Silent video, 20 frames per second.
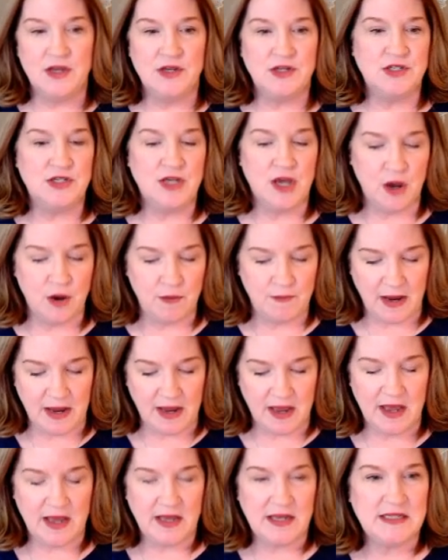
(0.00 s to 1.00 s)
So
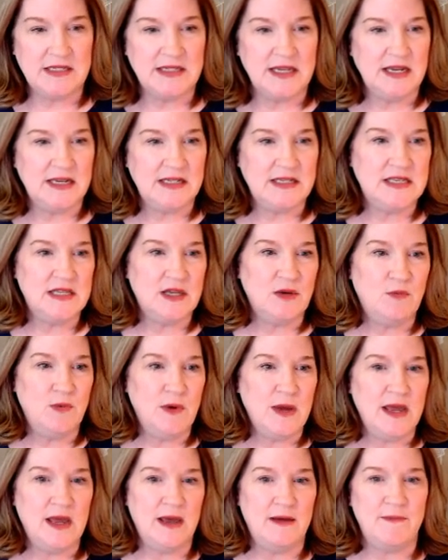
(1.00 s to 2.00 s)
because it's the
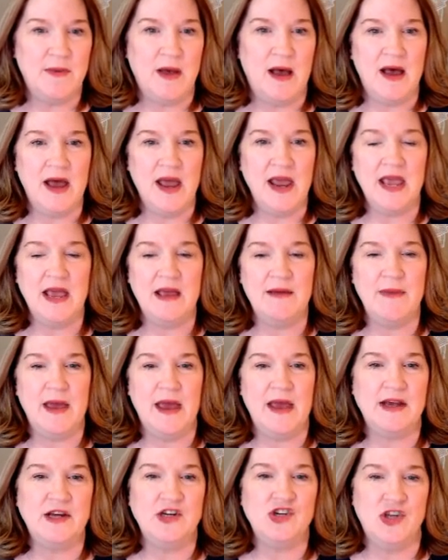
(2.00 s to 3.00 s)
whip, I am
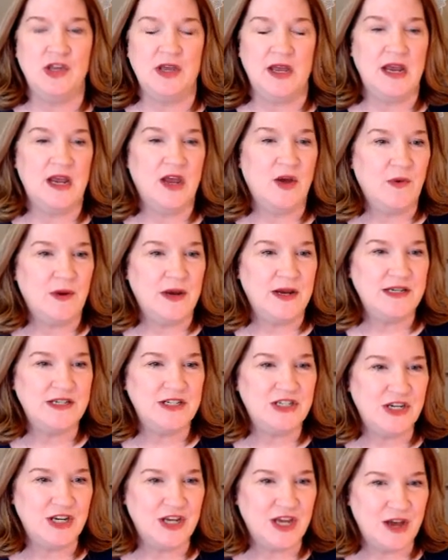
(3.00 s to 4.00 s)
actually
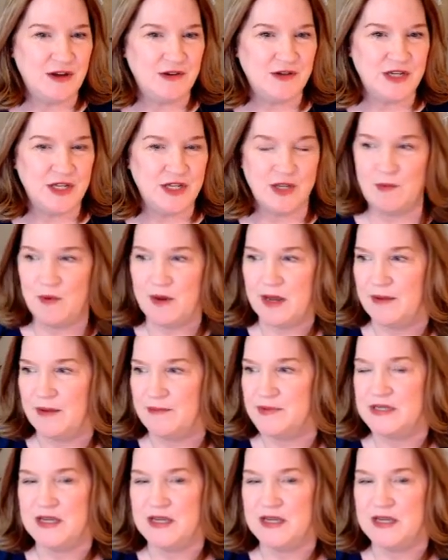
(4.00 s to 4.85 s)
going to go to the whip.